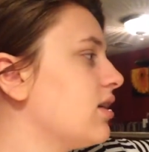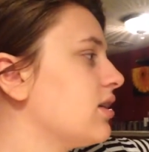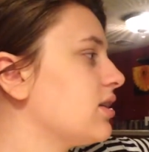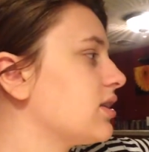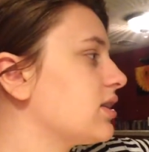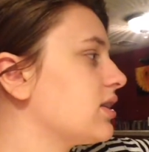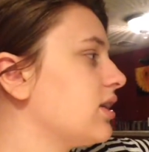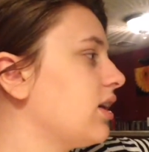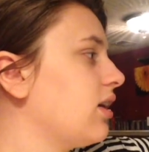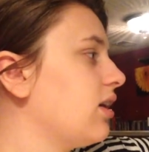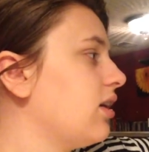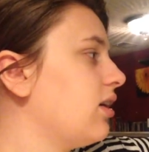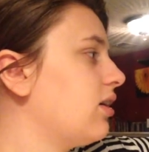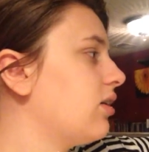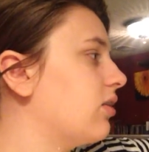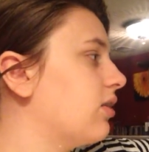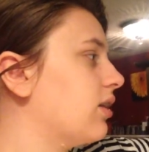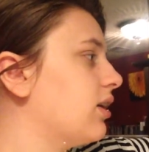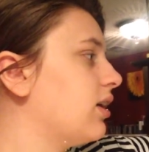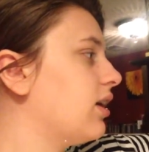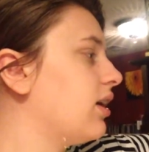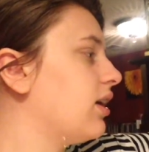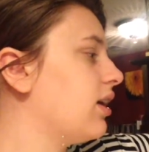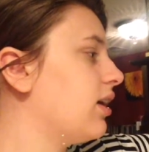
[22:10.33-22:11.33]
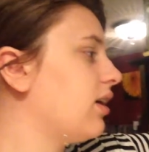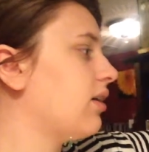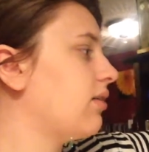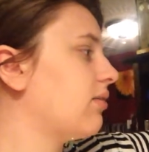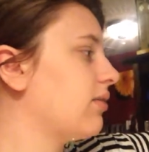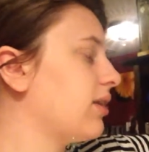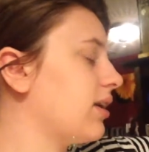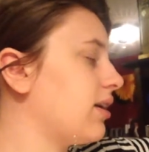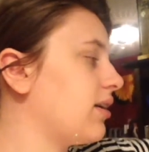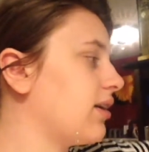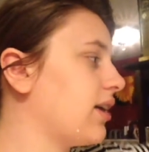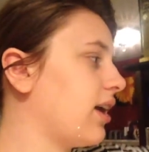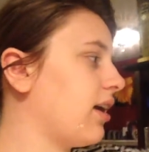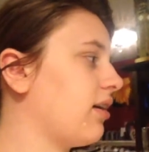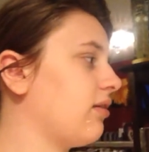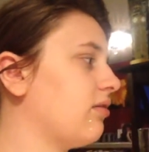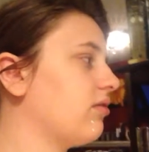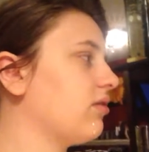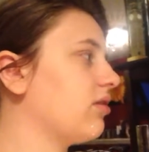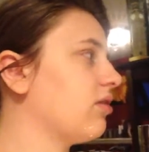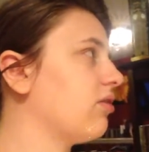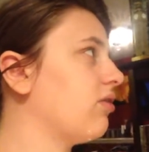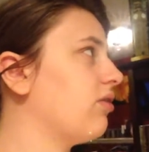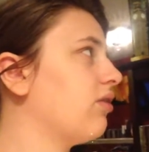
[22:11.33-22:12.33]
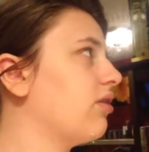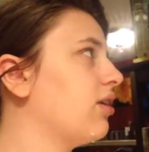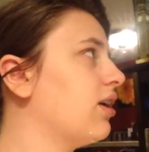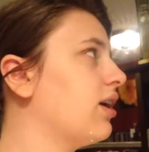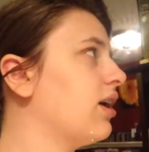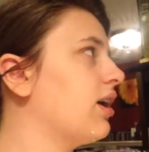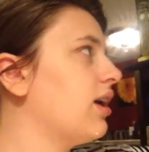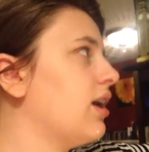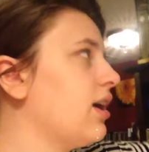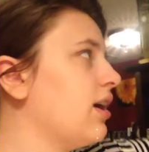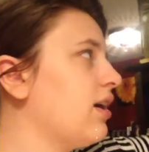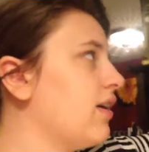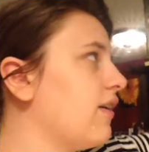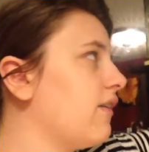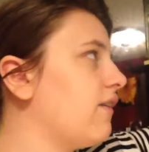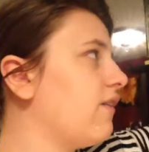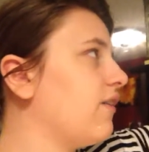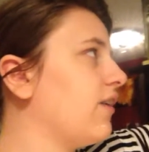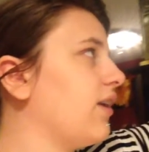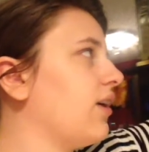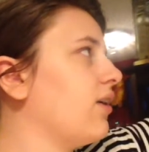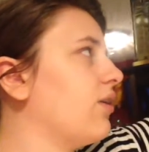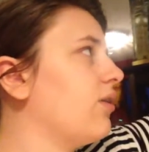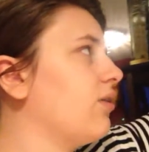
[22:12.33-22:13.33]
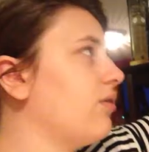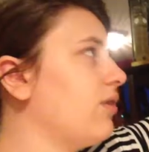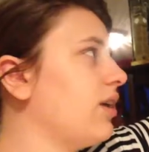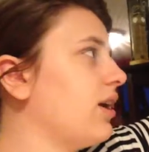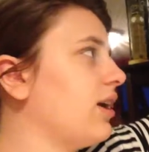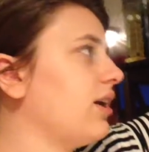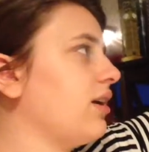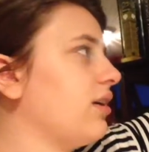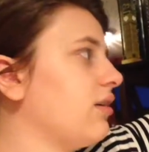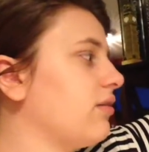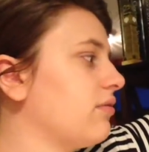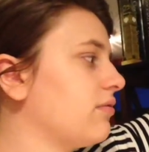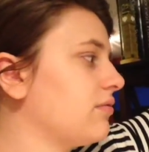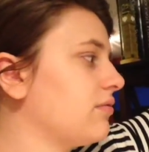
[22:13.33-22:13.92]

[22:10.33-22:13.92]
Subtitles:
So, we are down to Fiona,